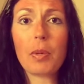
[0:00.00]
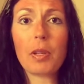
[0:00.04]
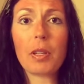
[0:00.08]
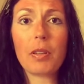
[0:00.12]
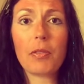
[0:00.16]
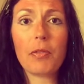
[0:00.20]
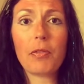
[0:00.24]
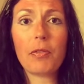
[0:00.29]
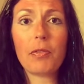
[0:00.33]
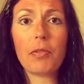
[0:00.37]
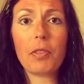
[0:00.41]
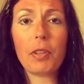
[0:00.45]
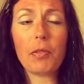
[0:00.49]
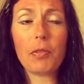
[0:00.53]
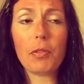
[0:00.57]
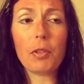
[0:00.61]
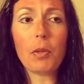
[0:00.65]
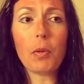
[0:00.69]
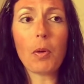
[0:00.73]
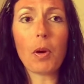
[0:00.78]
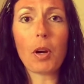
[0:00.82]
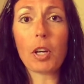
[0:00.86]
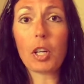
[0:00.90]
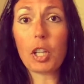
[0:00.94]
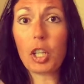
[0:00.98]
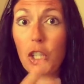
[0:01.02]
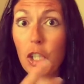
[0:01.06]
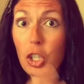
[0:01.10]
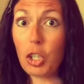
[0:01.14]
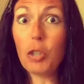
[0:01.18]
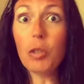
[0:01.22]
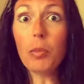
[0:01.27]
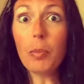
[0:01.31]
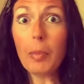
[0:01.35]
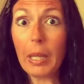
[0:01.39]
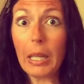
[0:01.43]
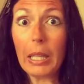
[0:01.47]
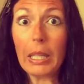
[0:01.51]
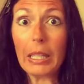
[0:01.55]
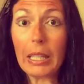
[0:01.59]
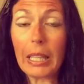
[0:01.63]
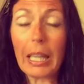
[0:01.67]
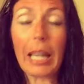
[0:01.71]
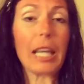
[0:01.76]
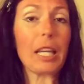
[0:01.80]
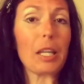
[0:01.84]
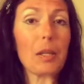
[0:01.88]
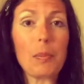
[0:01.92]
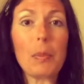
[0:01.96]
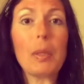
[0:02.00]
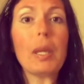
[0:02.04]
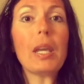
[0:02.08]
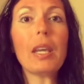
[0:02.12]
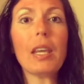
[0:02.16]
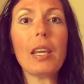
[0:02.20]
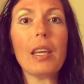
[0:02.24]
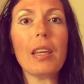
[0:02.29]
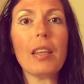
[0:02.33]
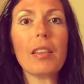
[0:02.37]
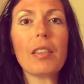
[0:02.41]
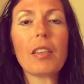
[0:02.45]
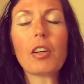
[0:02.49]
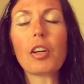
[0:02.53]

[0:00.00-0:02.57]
but if you are human like me,